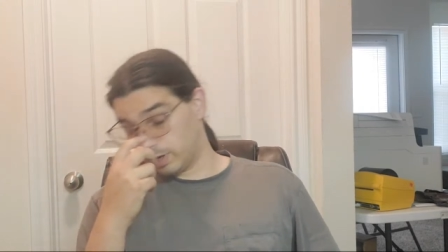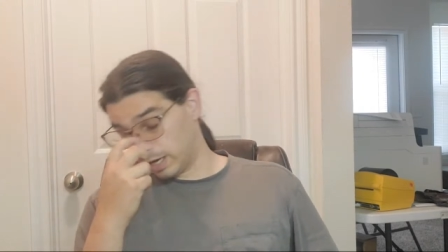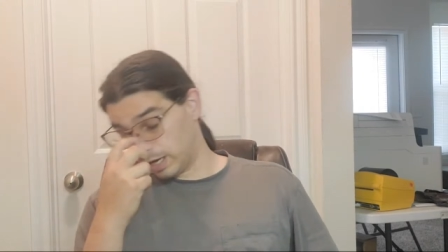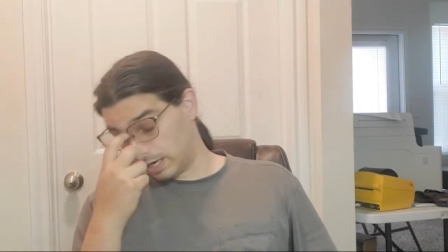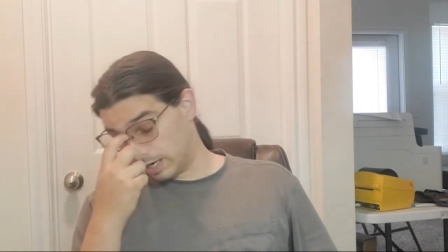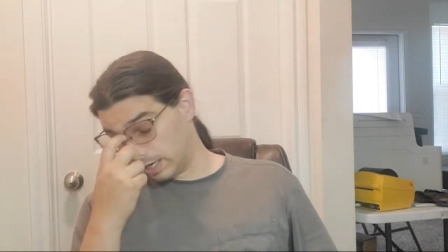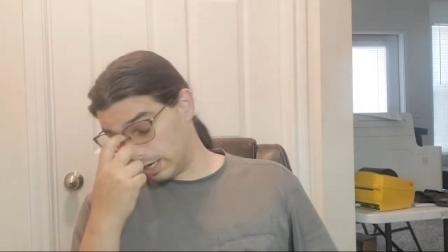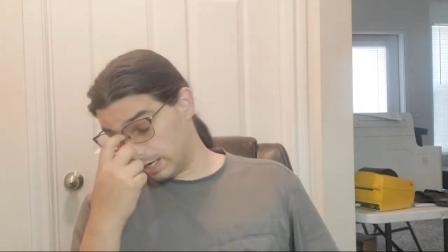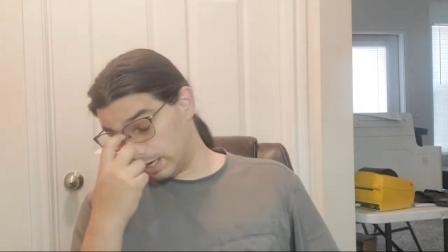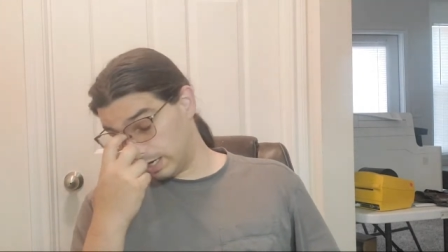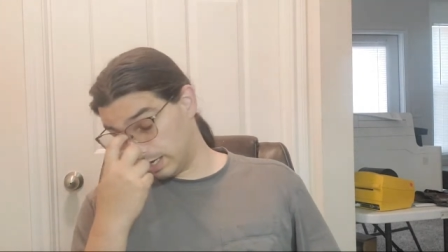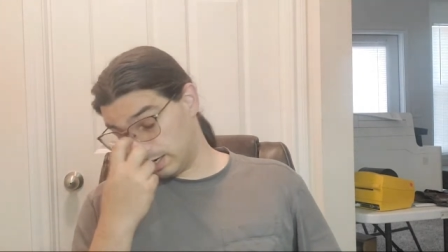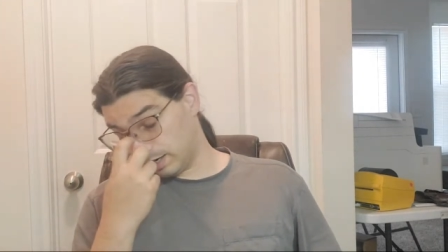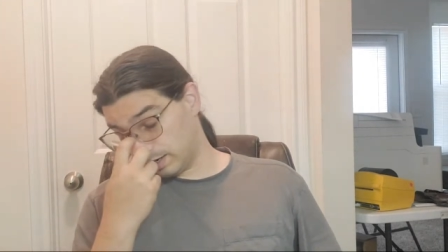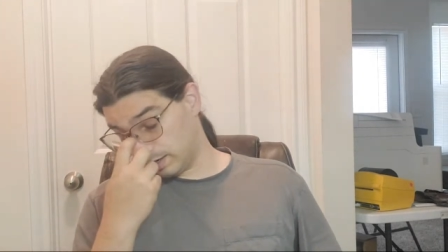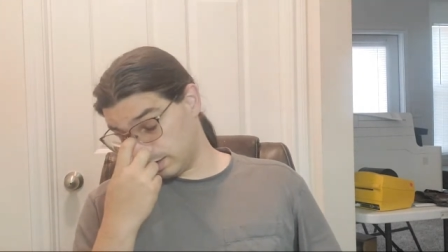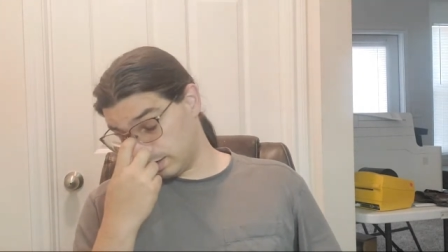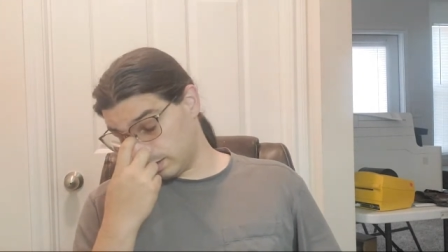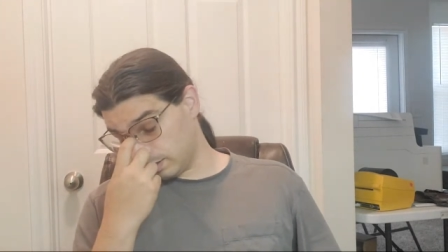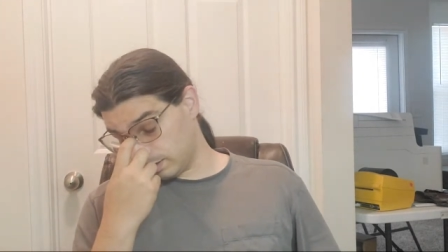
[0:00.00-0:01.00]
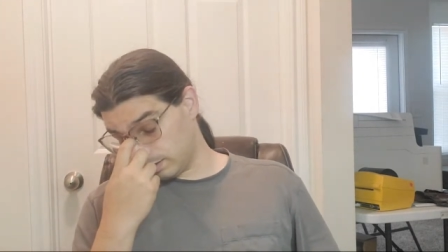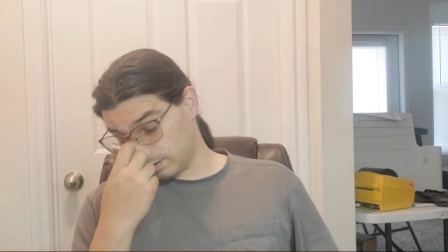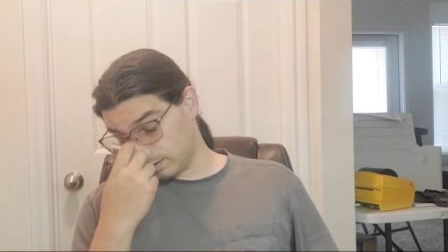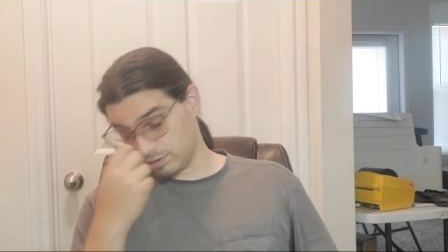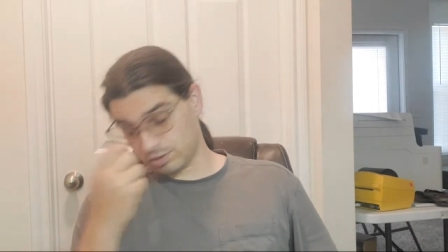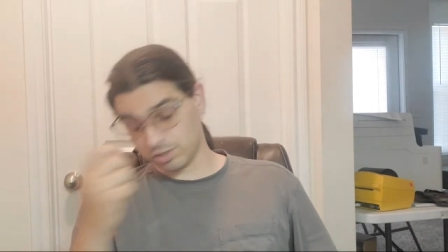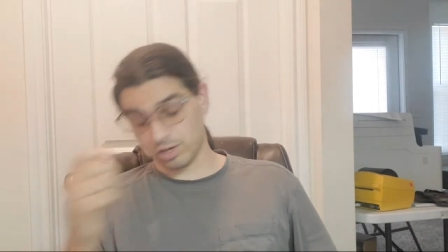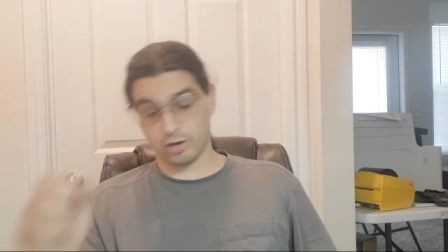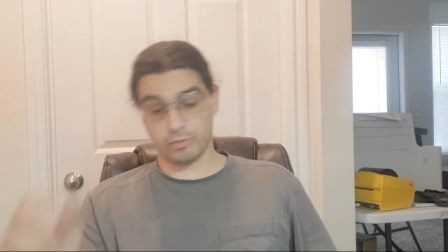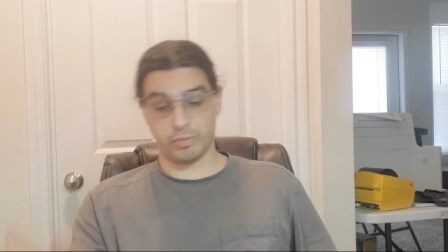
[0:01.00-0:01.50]
And then
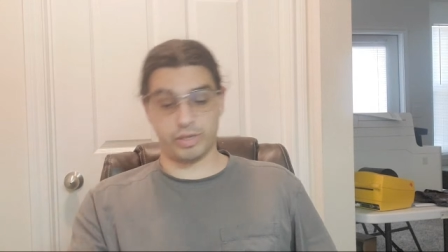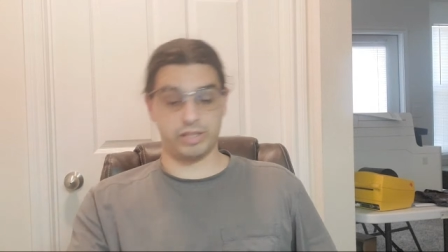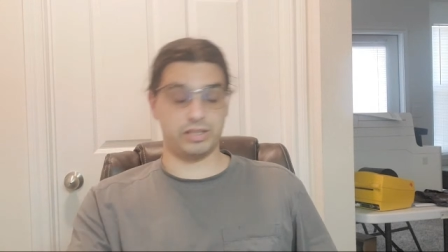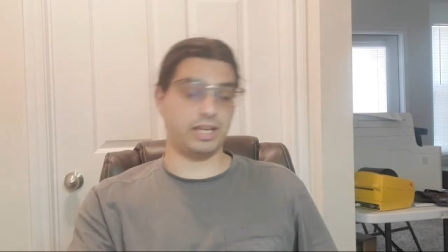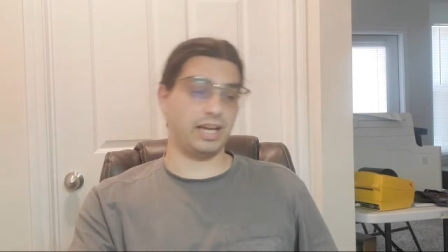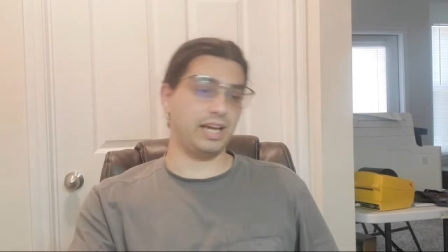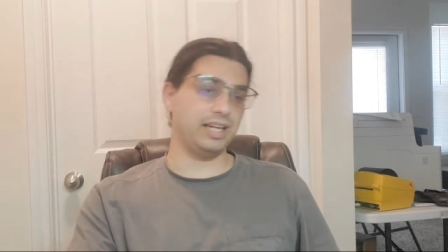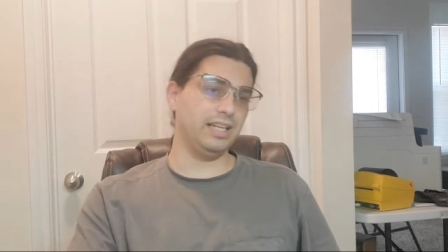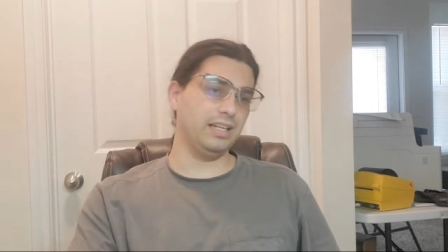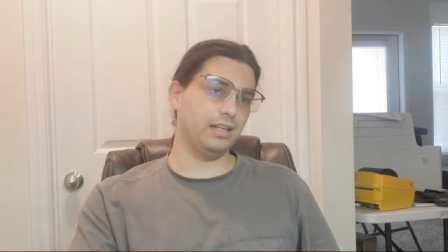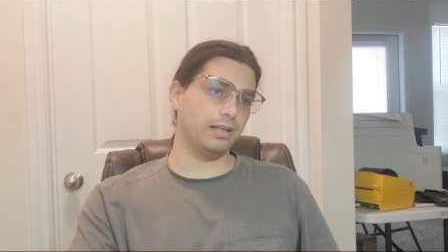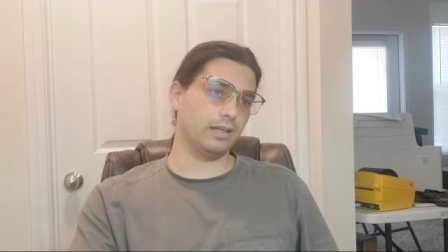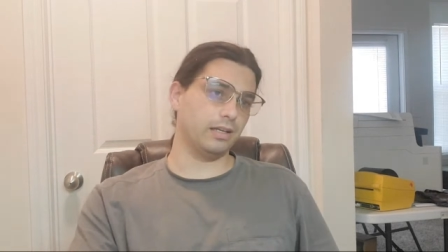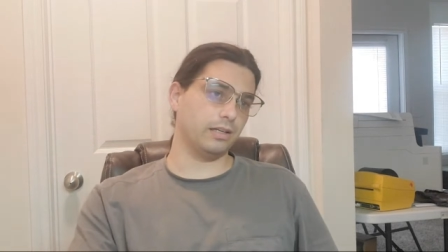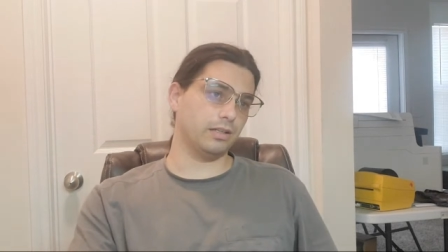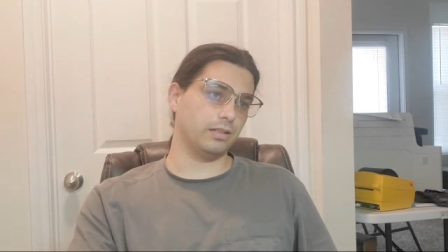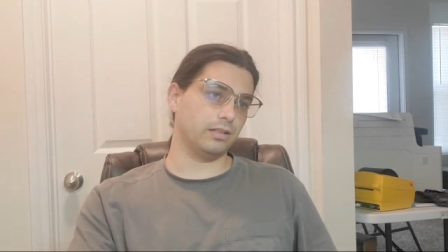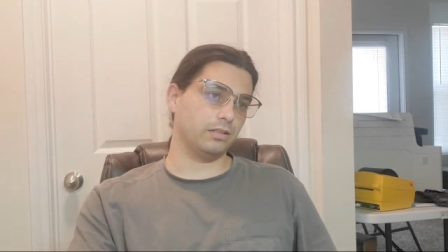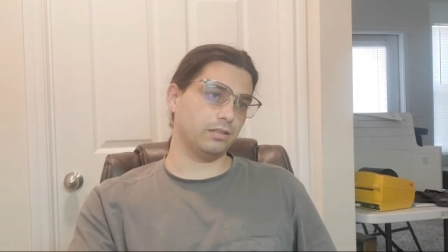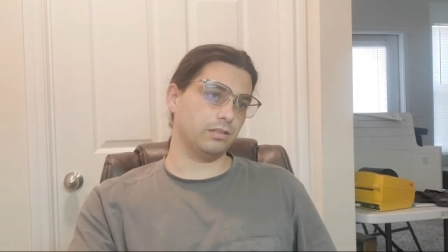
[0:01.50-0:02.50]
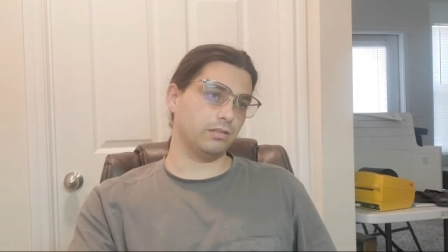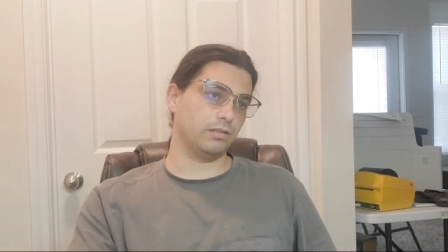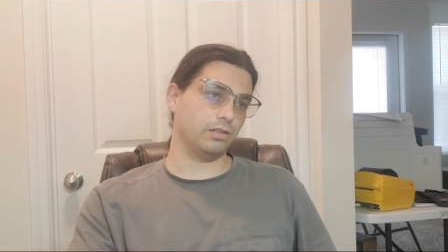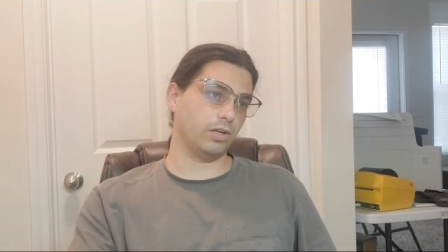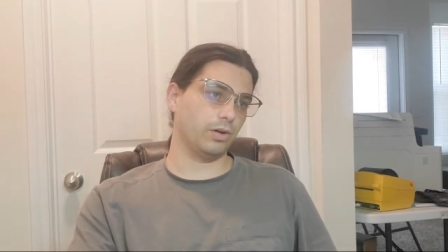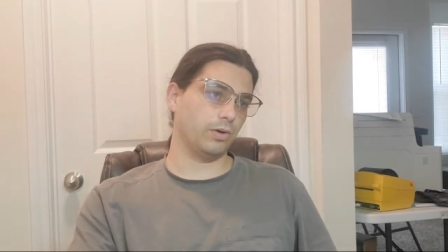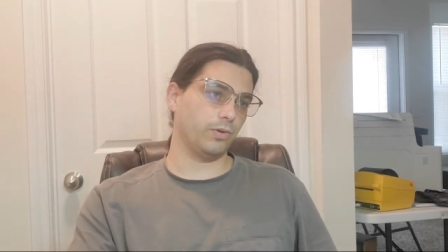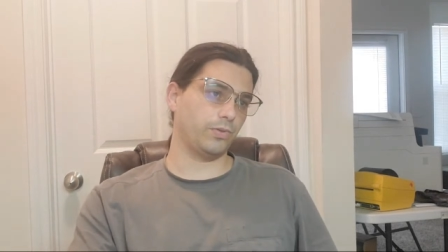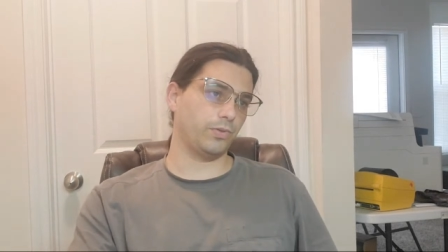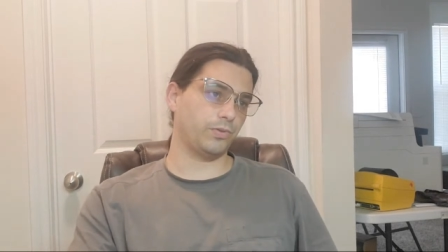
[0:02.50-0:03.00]
talking about that, I need to
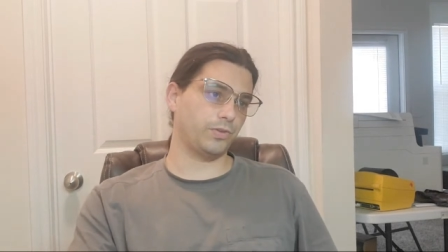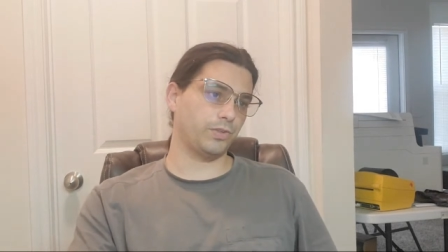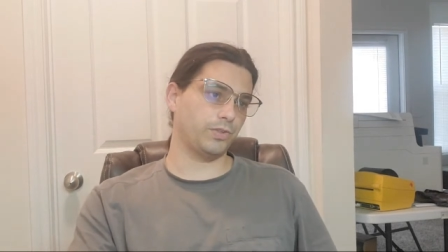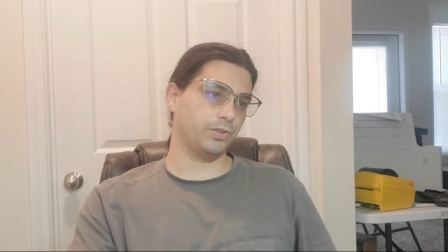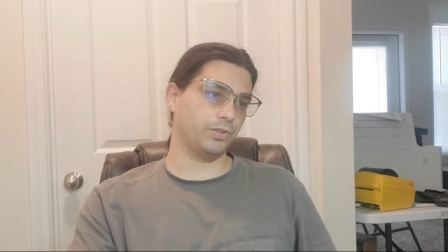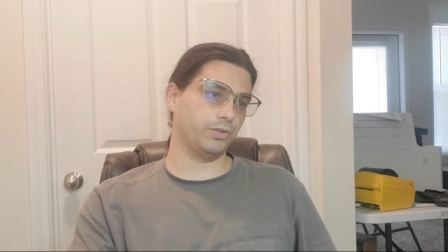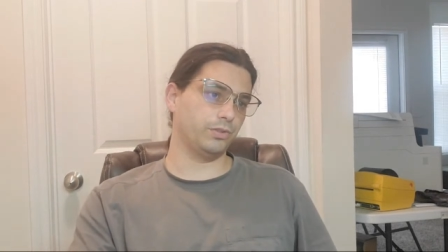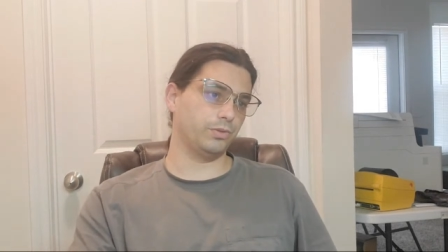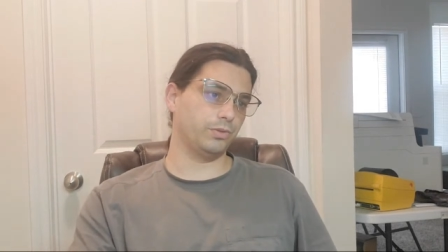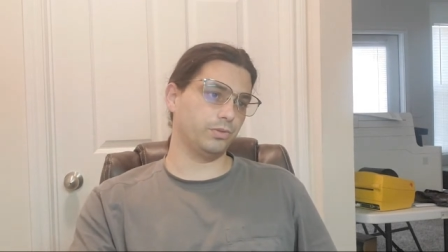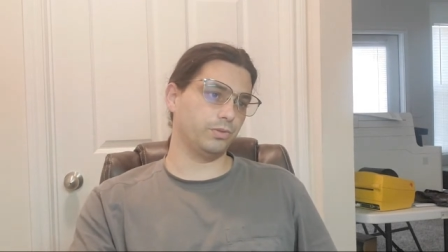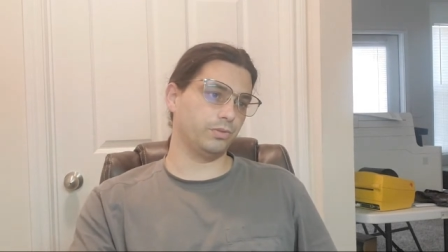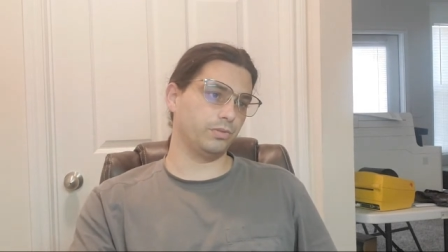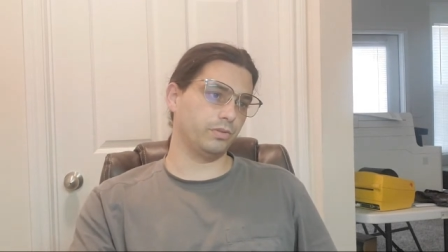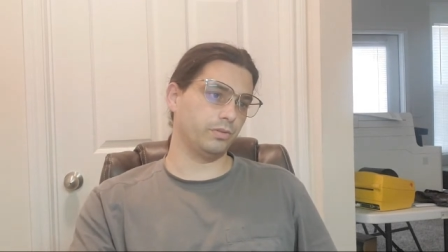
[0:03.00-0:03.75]
go through